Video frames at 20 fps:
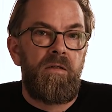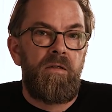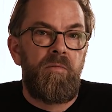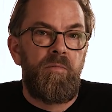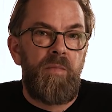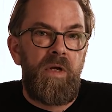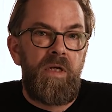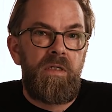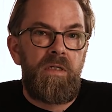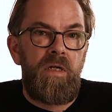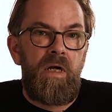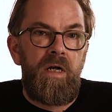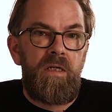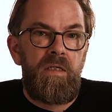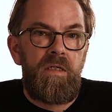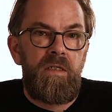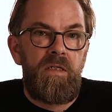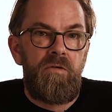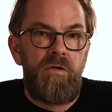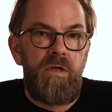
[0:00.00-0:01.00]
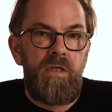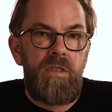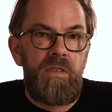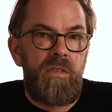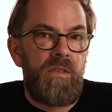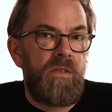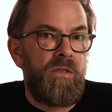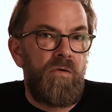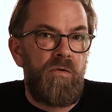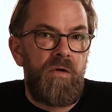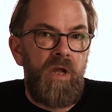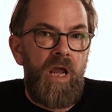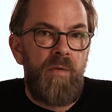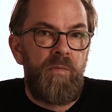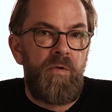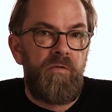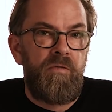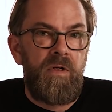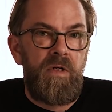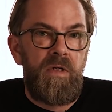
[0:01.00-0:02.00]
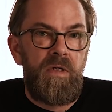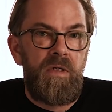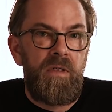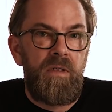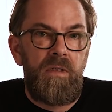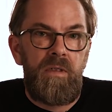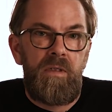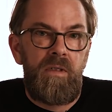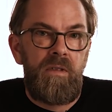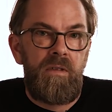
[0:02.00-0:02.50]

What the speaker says: mixed light situations, no camera really